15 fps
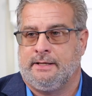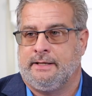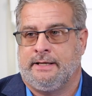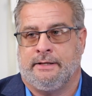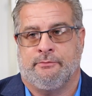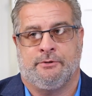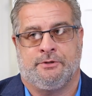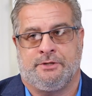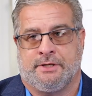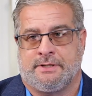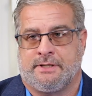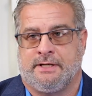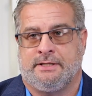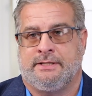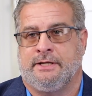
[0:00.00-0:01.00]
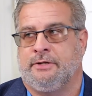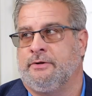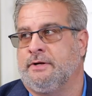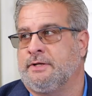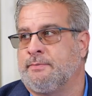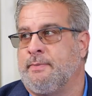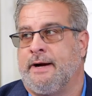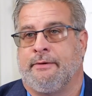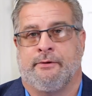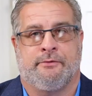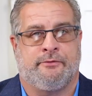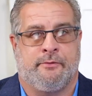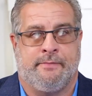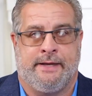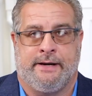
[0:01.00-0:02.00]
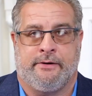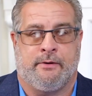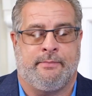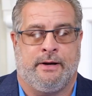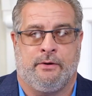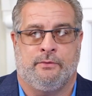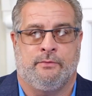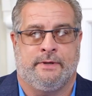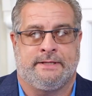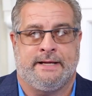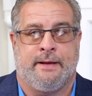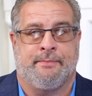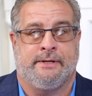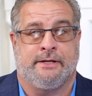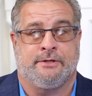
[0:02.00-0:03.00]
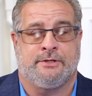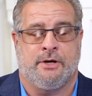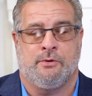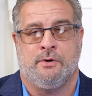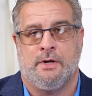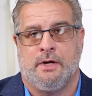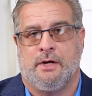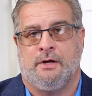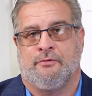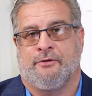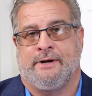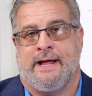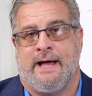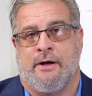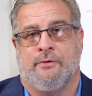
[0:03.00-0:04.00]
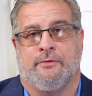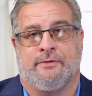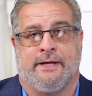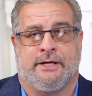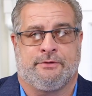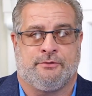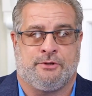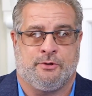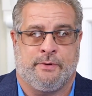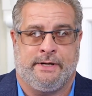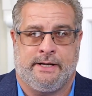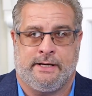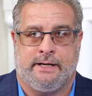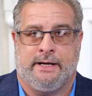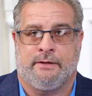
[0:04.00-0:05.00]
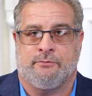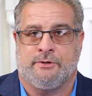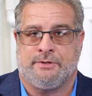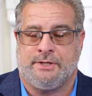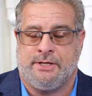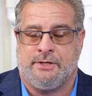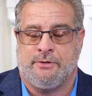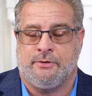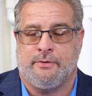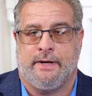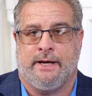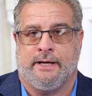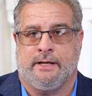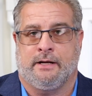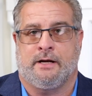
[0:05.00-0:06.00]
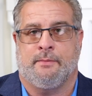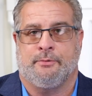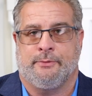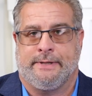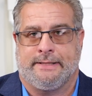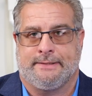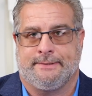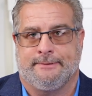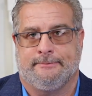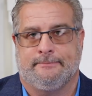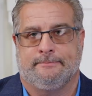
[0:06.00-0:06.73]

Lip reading: it will just continue to spiral from there about what's happening. So for now, thanks for joining, and we'll see you in a couple weeks.